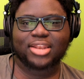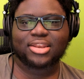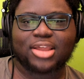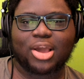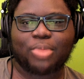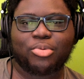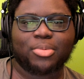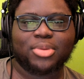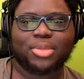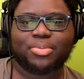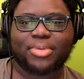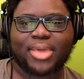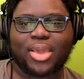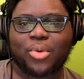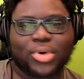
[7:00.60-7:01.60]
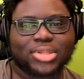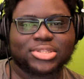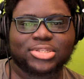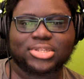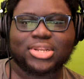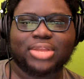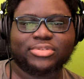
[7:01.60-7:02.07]
I'll probably play it
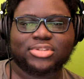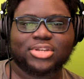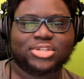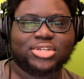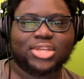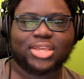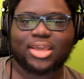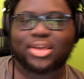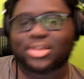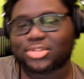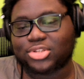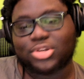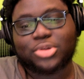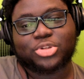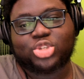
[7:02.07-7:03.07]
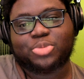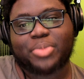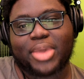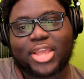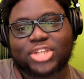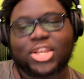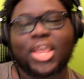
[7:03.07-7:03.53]
once and never touch it again, because, you know, it's
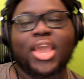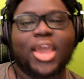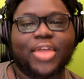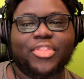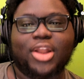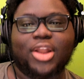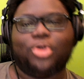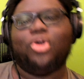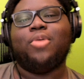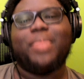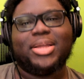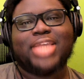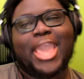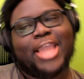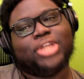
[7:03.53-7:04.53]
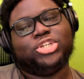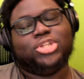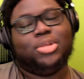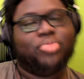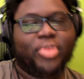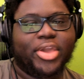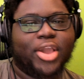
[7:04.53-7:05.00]
Smash, and then I'll go back to
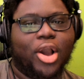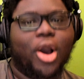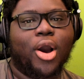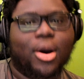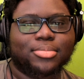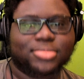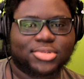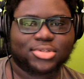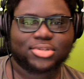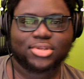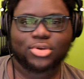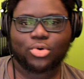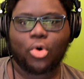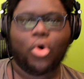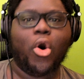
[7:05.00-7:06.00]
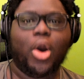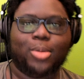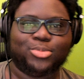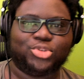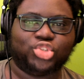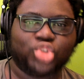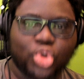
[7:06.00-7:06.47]
actually playing ARMS, or
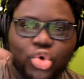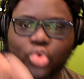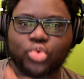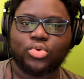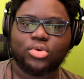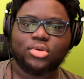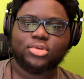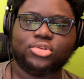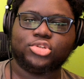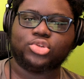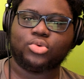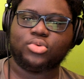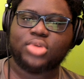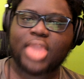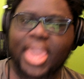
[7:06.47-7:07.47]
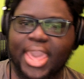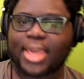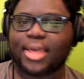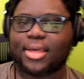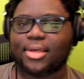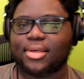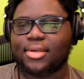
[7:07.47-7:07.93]
ARMS 2, so yeah,
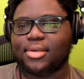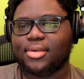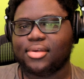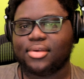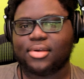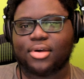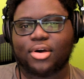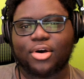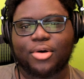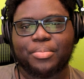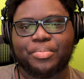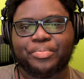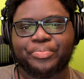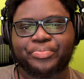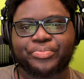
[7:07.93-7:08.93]
ARMS